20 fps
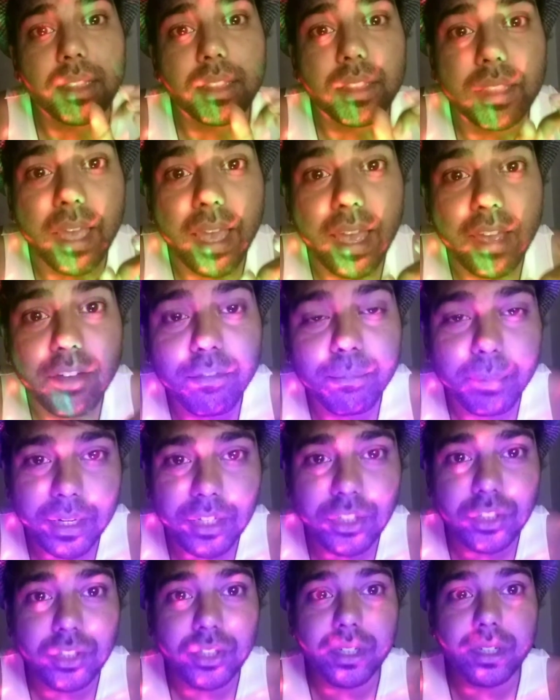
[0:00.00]
they have
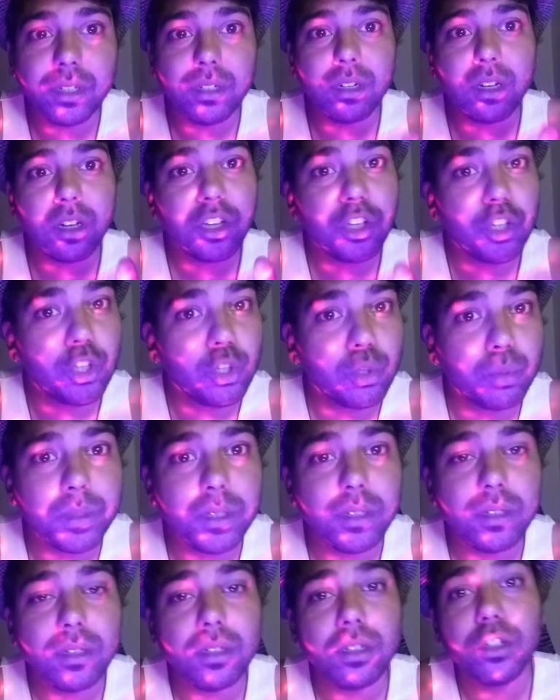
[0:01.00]
mentioned
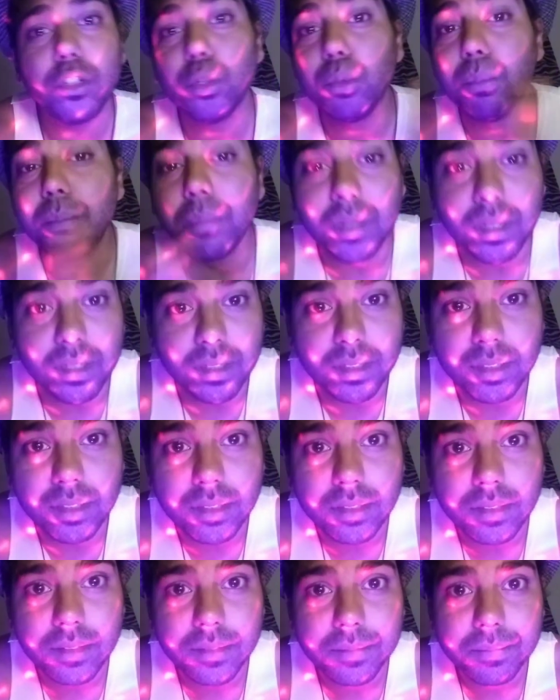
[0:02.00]
human to
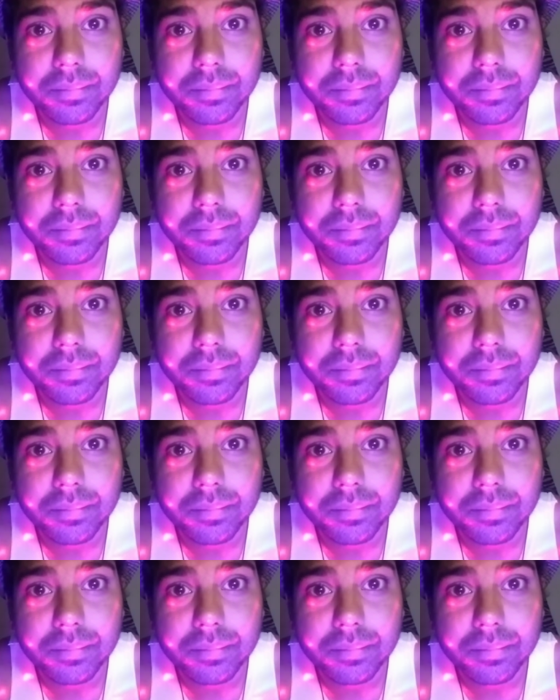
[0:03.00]
birds,